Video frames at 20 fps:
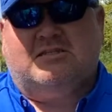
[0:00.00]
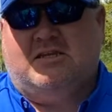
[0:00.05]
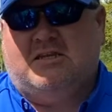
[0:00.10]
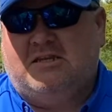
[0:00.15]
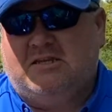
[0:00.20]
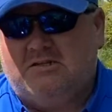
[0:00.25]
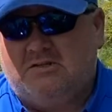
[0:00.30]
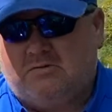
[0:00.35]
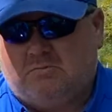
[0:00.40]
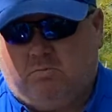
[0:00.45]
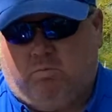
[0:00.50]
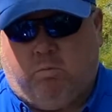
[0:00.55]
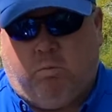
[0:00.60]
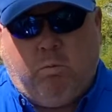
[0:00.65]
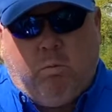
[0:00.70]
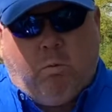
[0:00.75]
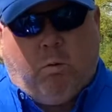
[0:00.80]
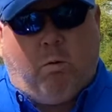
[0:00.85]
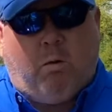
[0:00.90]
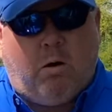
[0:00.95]
and he just
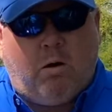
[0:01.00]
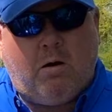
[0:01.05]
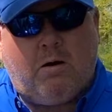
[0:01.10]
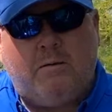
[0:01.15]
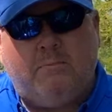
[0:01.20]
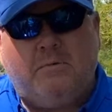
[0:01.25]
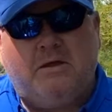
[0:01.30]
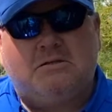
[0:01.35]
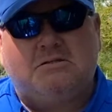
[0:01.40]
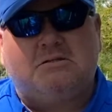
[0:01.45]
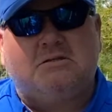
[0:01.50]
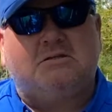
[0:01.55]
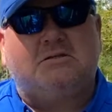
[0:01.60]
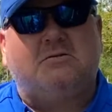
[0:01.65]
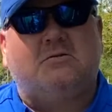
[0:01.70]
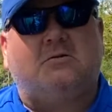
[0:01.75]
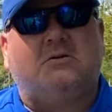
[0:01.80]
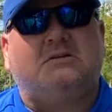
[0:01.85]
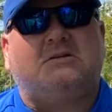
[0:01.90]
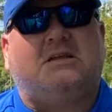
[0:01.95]
whoa, makes this
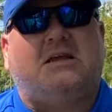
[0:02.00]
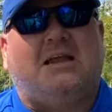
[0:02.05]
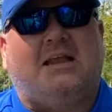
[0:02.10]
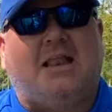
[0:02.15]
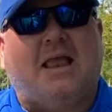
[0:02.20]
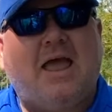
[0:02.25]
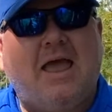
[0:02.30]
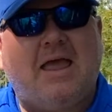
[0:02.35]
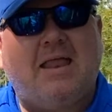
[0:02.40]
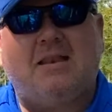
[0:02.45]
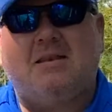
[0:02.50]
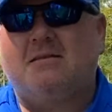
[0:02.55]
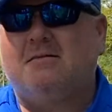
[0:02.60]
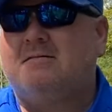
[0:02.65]
noise like that.